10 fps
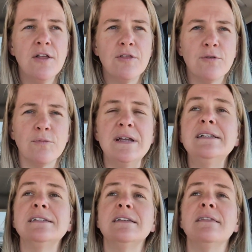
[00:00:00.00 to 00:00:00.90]
the
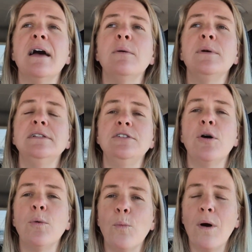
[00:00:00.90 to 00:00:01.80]
reason that we
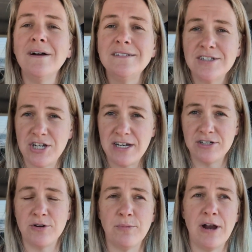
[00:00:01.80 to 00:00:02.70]
don't want to change
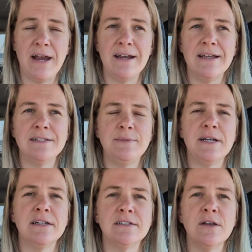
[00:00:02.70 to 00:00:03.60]
our brain is
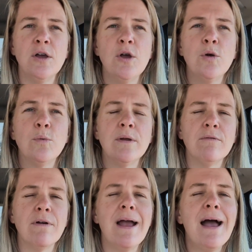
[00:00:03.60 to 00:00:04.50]
because we
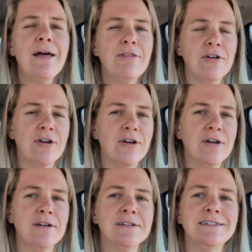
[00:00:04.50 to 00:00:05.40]

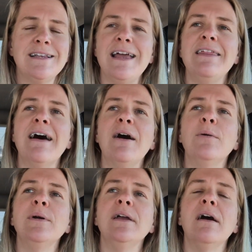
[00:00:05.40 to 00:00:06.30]
rather say that
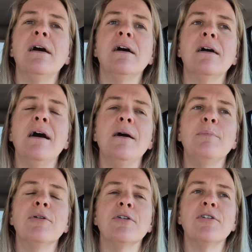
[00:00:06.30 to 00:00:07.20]
we are a
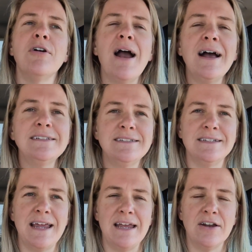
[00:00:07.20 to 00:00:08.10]

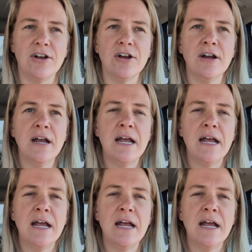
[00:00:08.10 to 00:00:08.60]
procrastinator